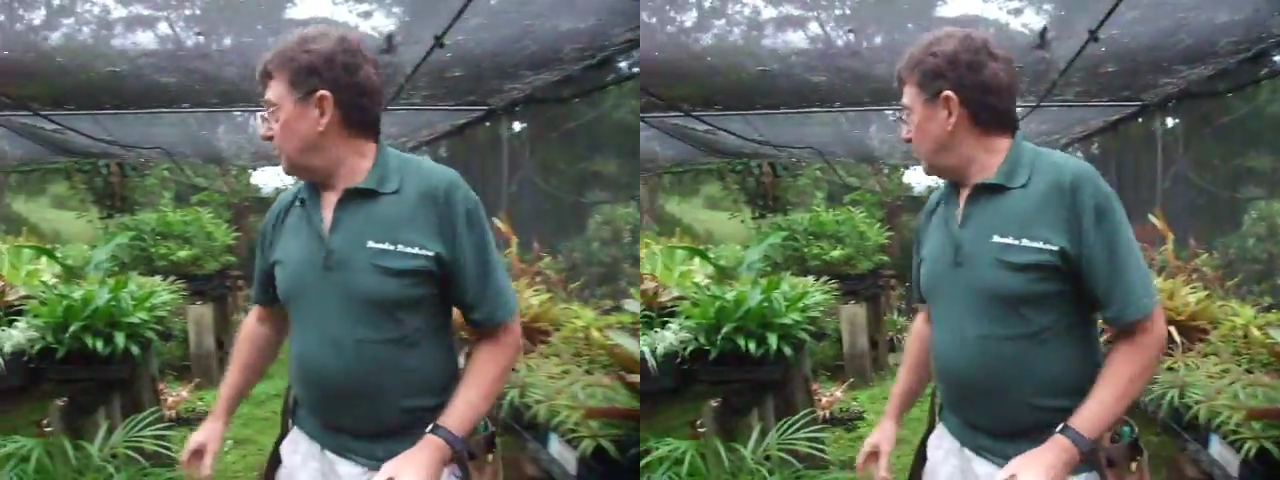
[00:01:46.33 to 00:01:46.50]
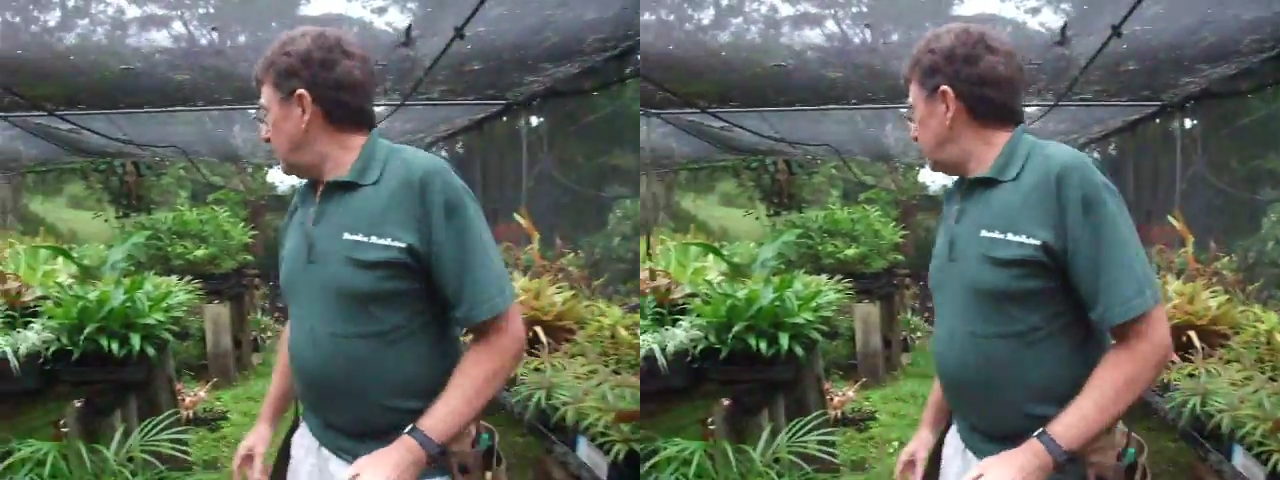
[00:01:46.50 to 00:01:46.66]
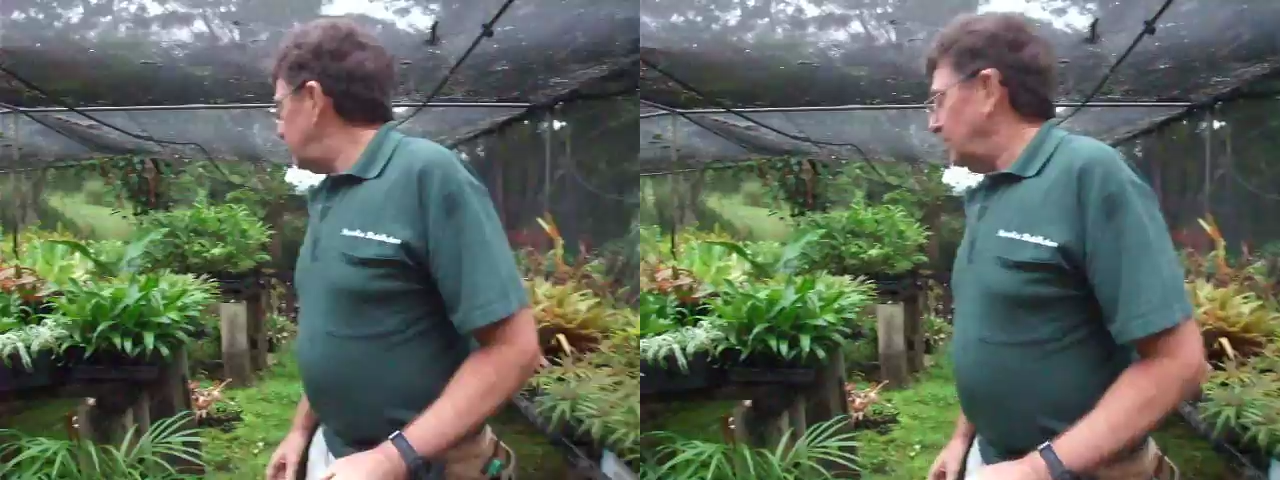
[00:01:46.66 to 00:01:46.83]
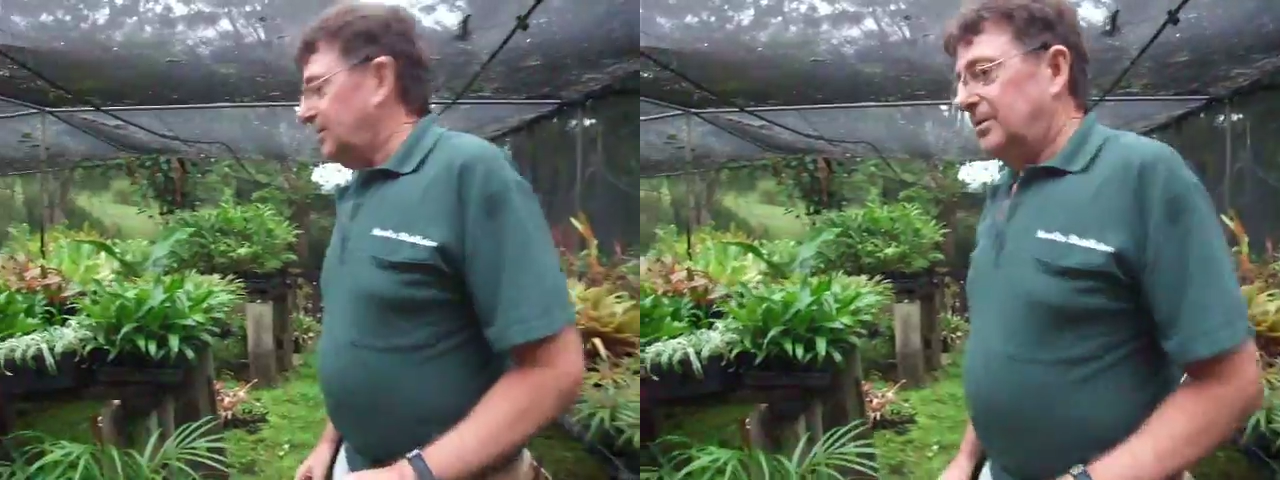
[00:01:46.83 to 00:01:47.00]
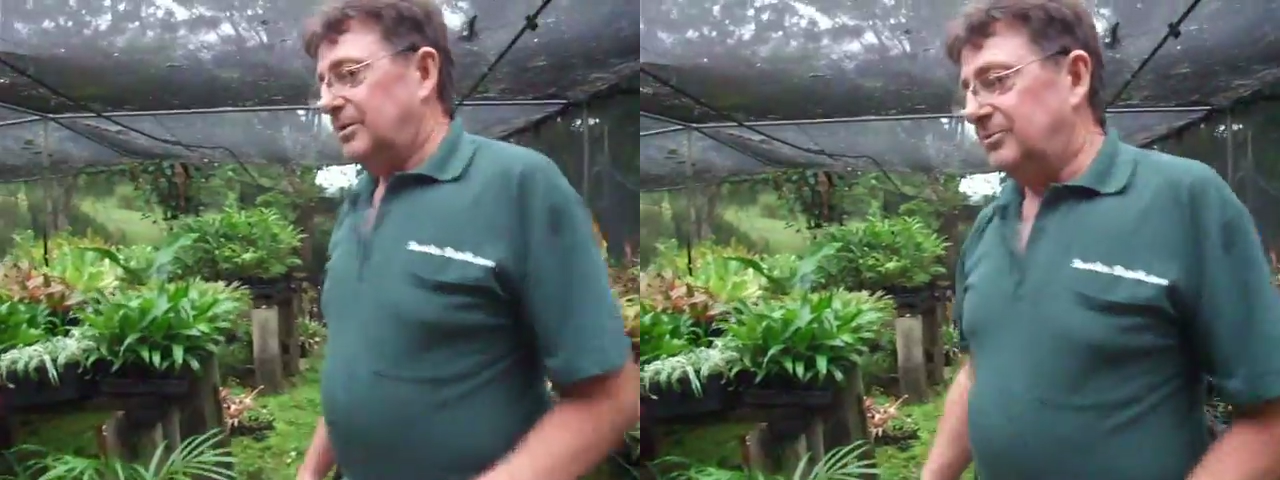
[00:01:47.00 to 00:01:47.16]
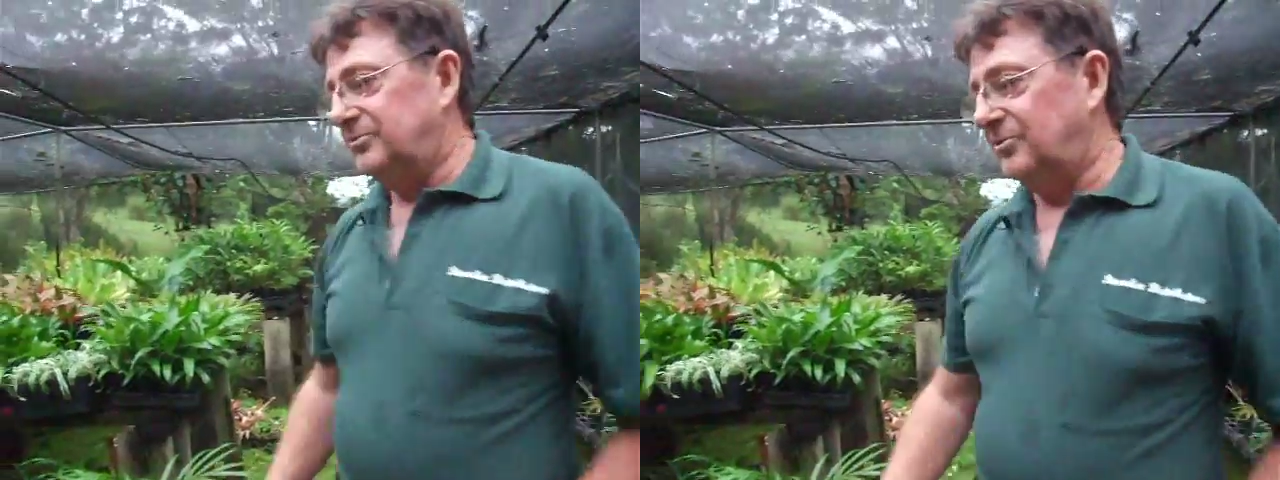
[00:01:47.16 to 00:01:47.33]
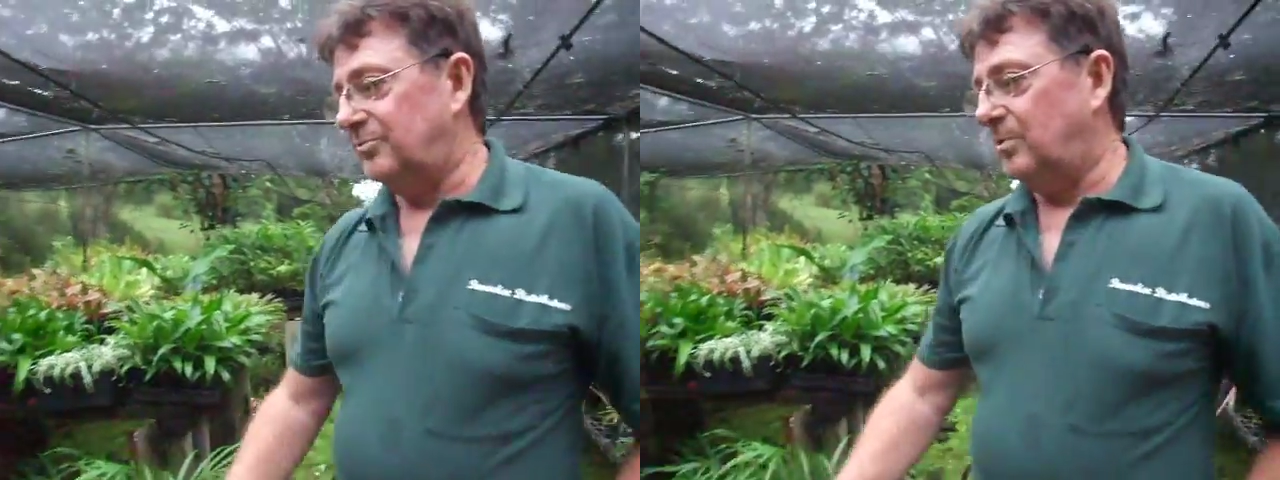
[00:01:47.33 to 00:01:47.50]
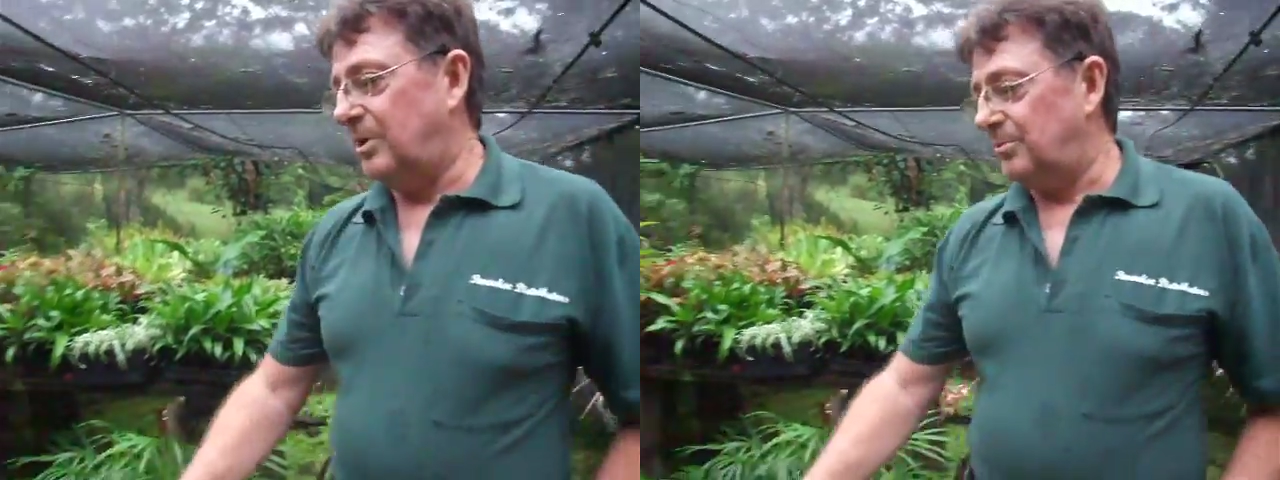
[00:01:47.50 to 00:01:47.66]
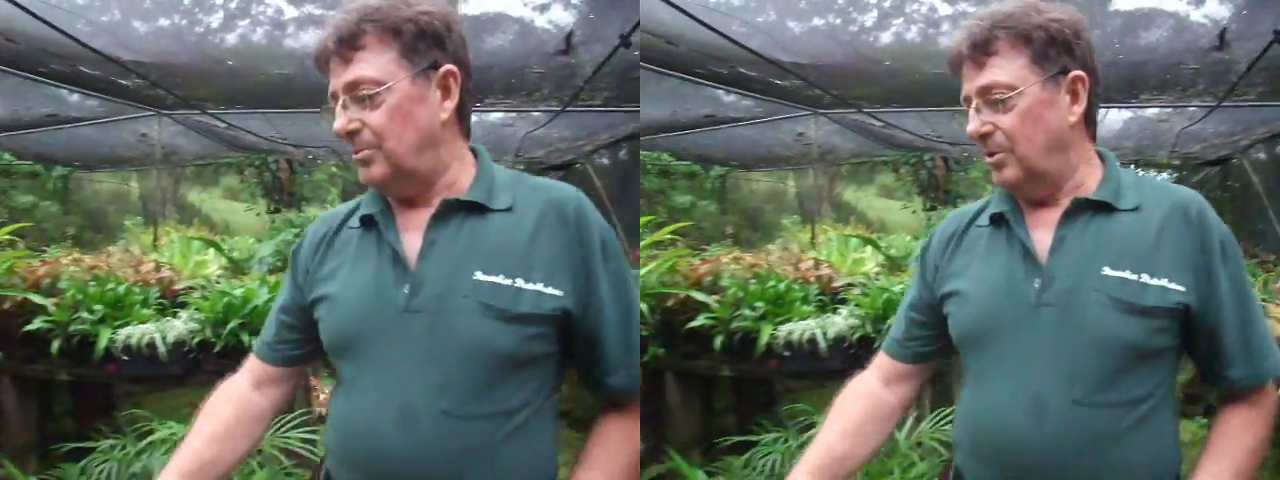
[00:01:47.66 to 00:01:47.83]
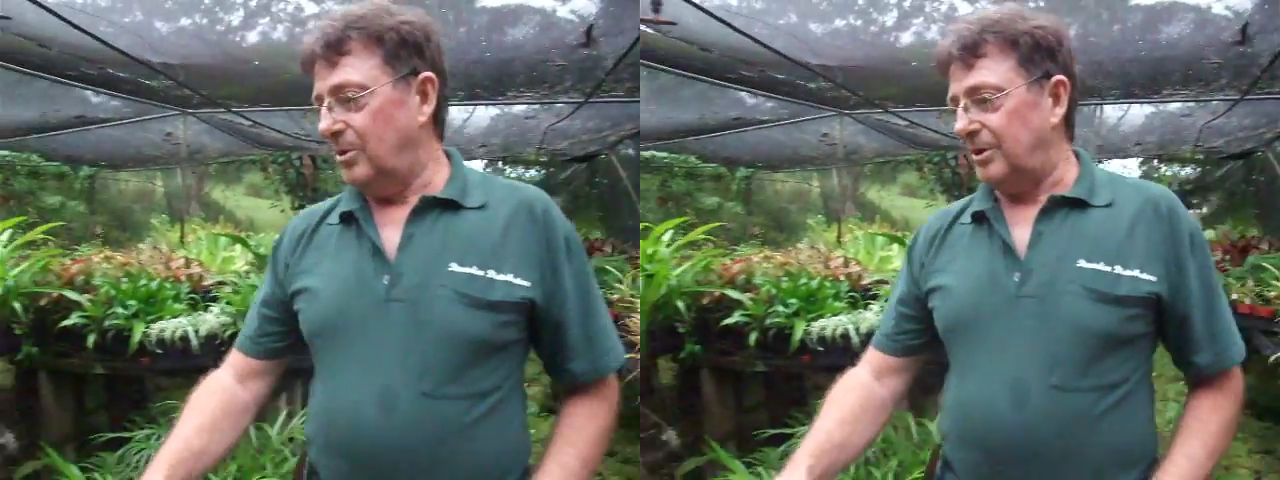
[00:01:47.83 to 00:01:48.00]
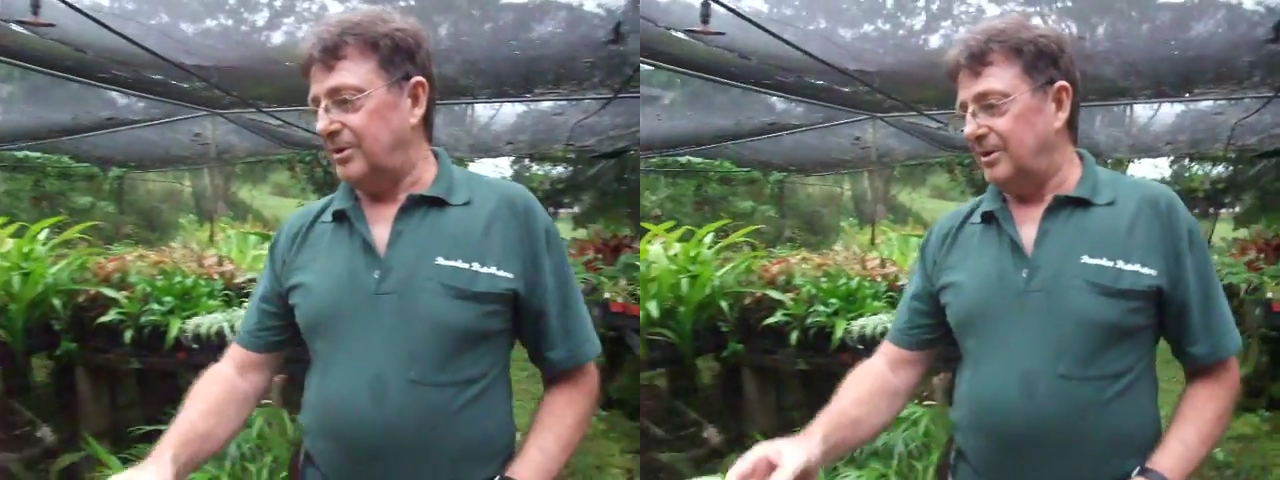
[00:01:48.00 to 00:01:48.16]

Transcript: one, is this one right